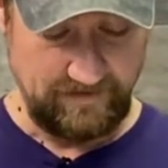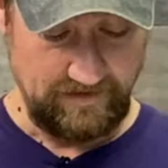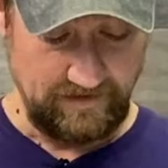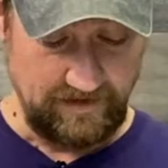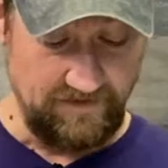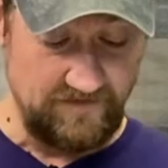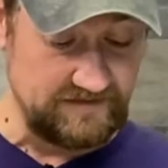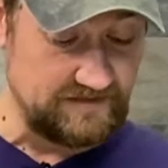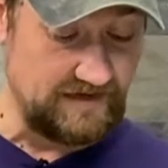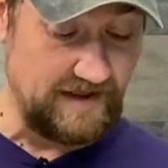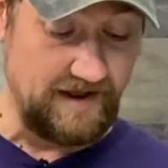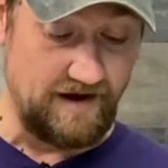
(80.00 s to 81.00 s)
Give us
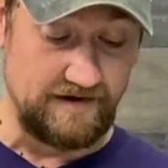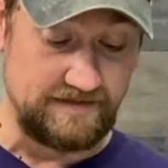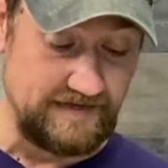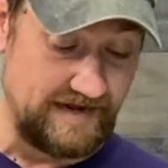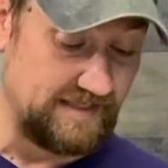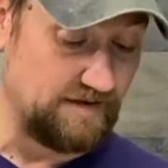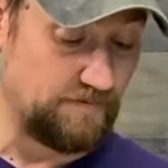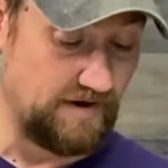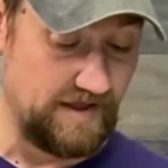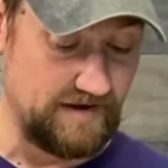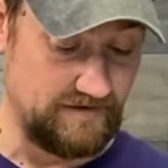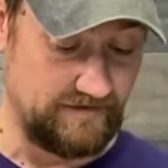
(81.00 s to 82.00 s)
today our daily
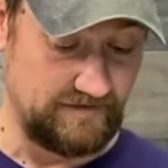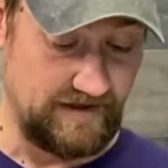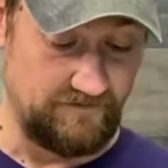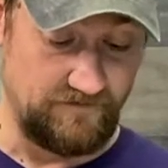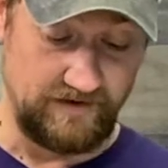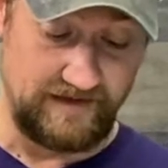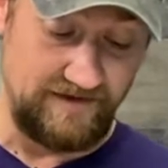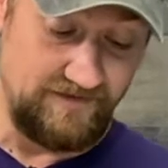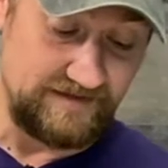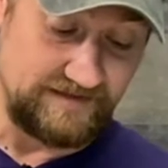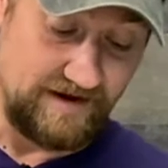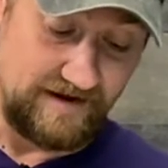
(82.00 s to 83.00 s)
bread, and forgive
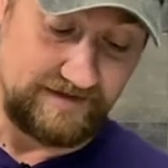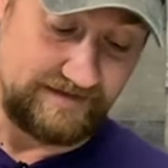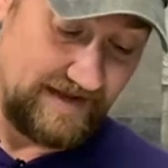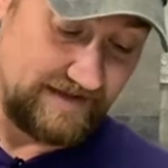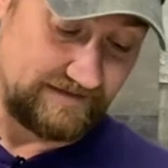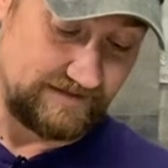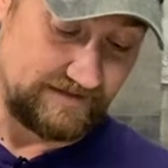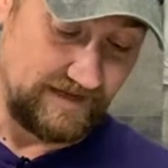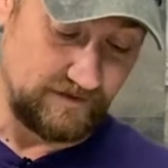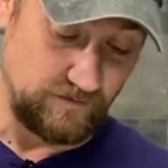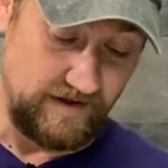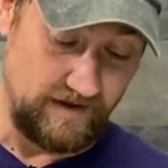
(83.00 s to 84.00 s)
us our debts
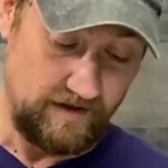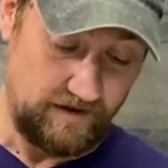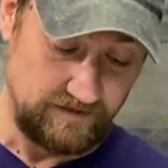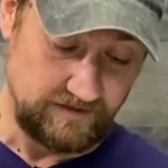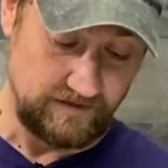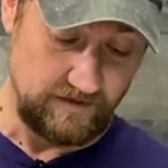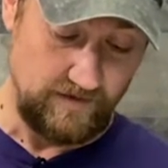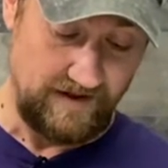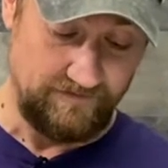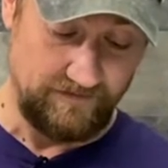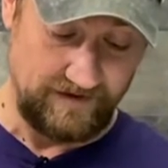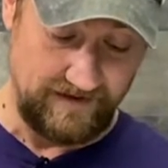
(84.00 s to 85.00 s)
as we also
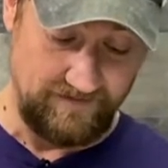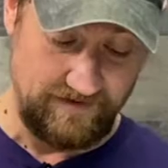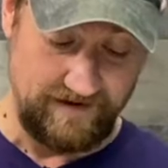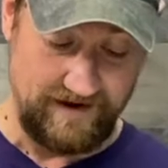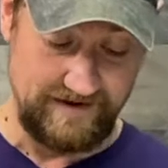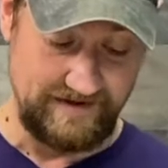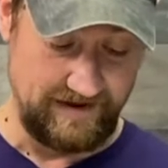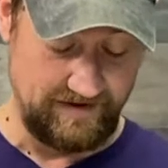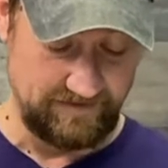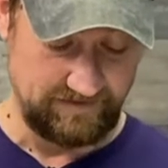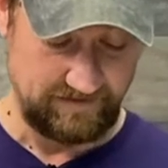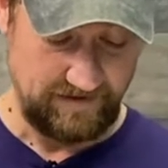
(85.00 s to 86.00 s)
have forgiven our
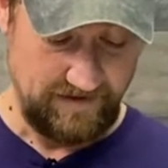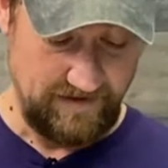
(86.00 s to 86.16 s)
debtors.